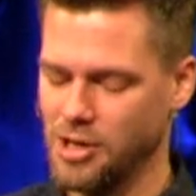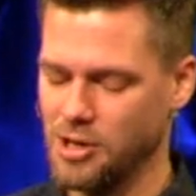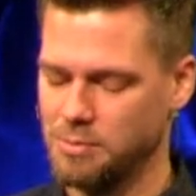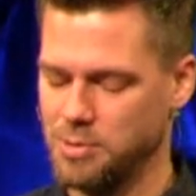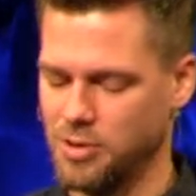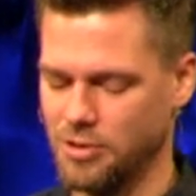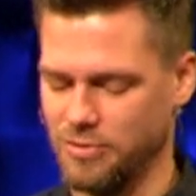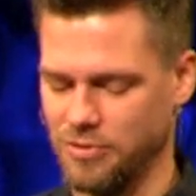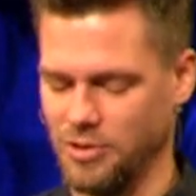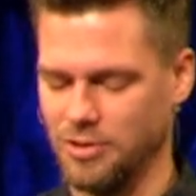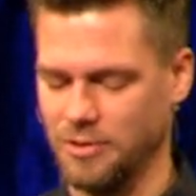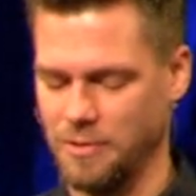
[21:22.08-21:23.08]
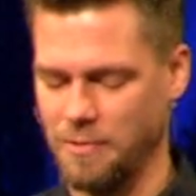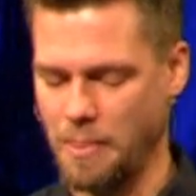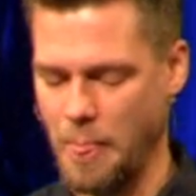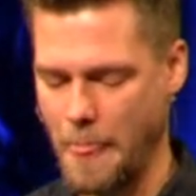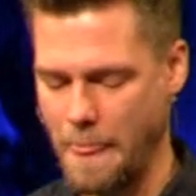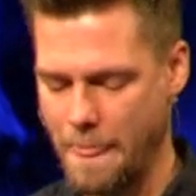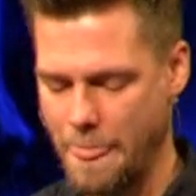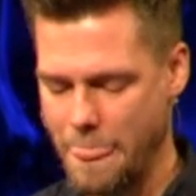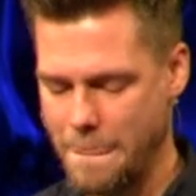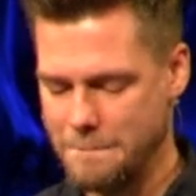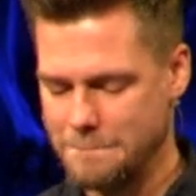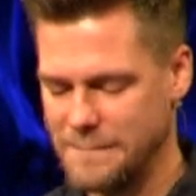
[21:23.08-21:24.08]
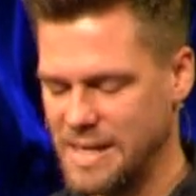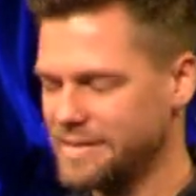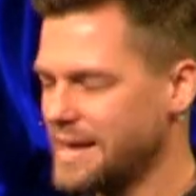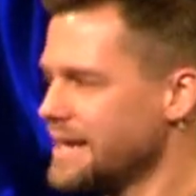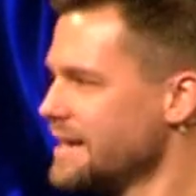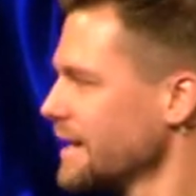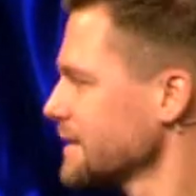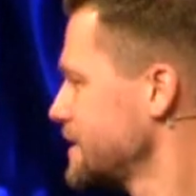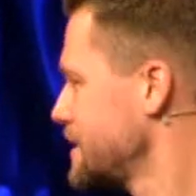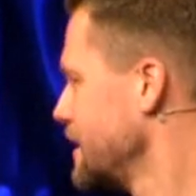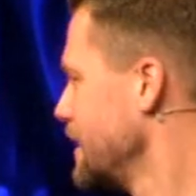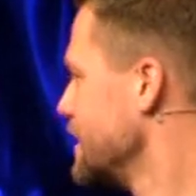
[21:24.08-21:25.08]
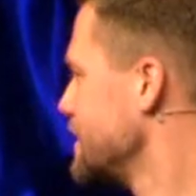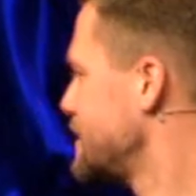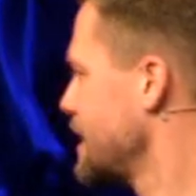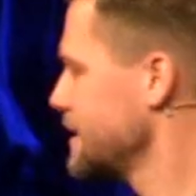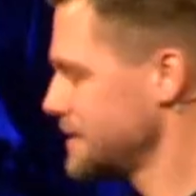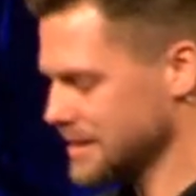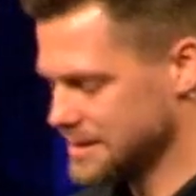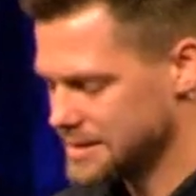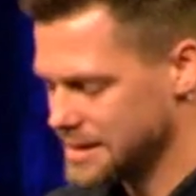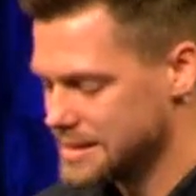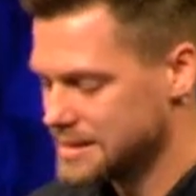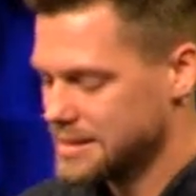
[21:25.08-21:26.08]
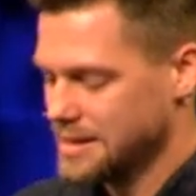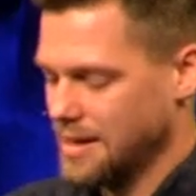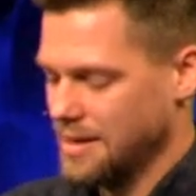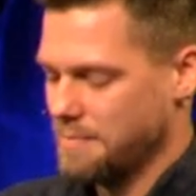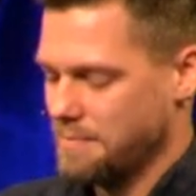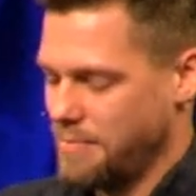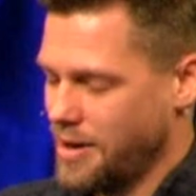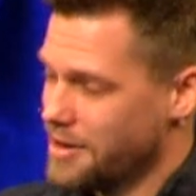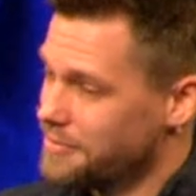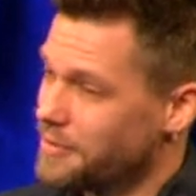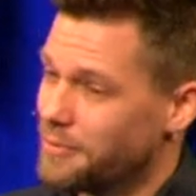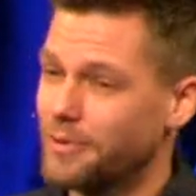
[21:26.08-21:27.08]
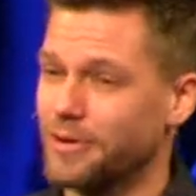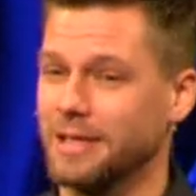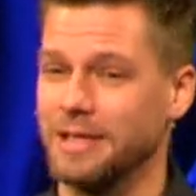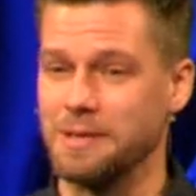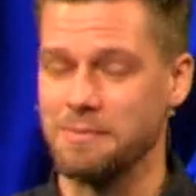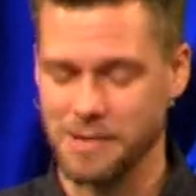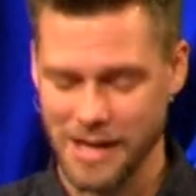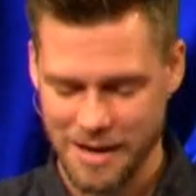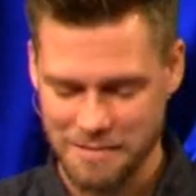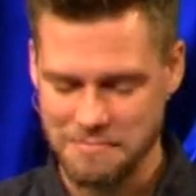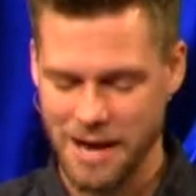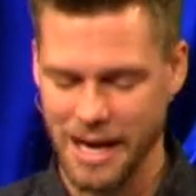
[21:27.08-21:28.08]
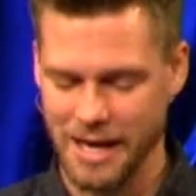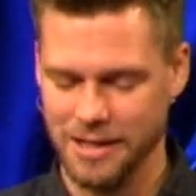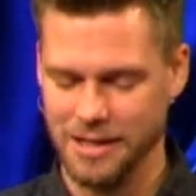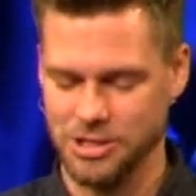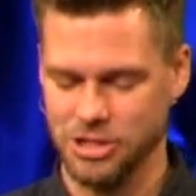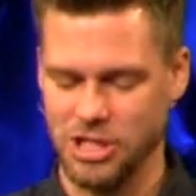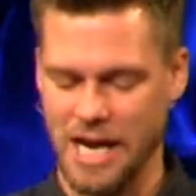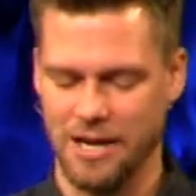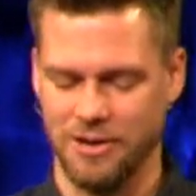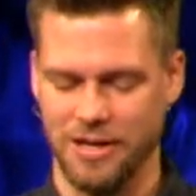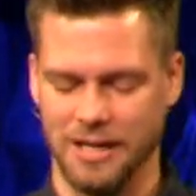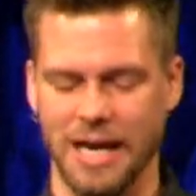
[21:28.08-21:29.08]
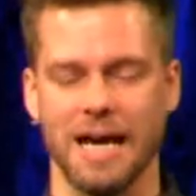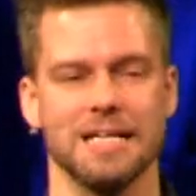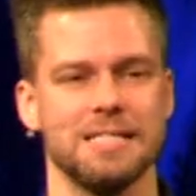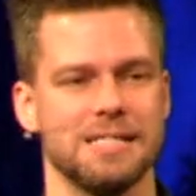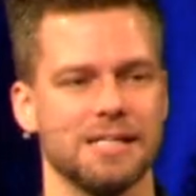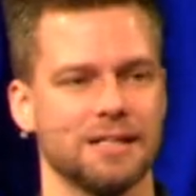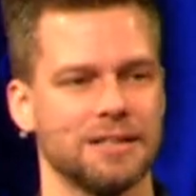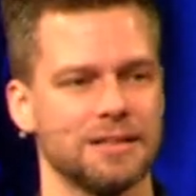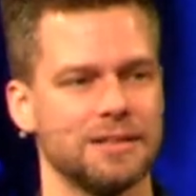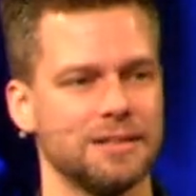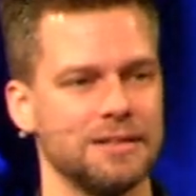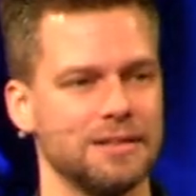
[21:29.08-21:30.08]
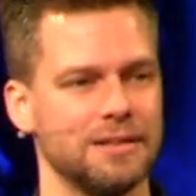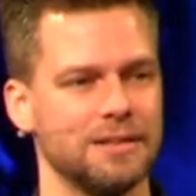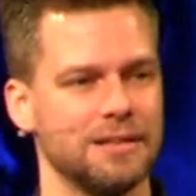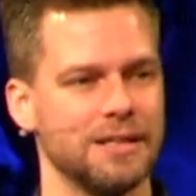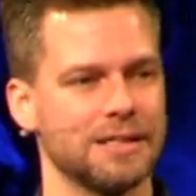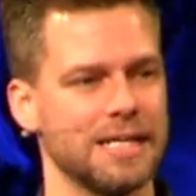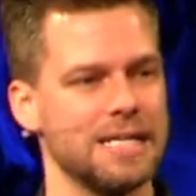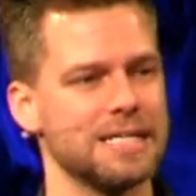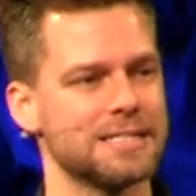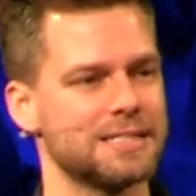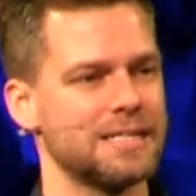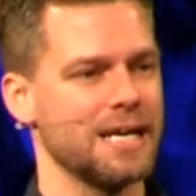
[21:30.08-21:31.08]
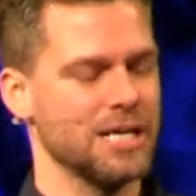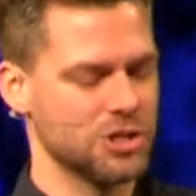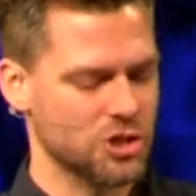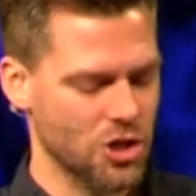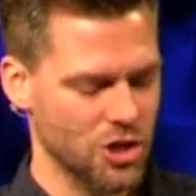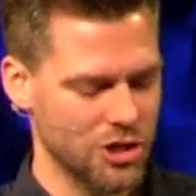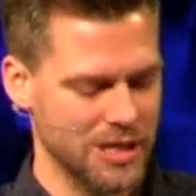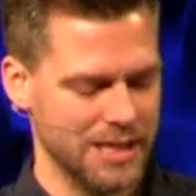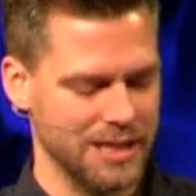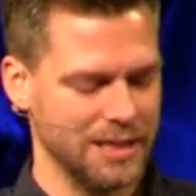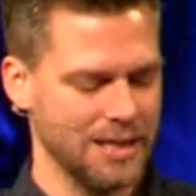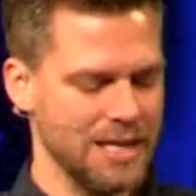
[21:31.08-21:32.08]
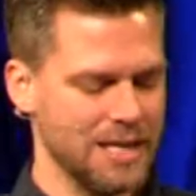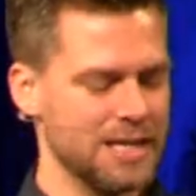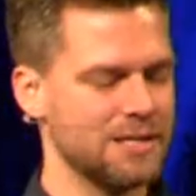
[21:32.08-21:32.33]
beautiful. And that next sentence is part of a really kind of mind-shattering idea, that he has set eternity in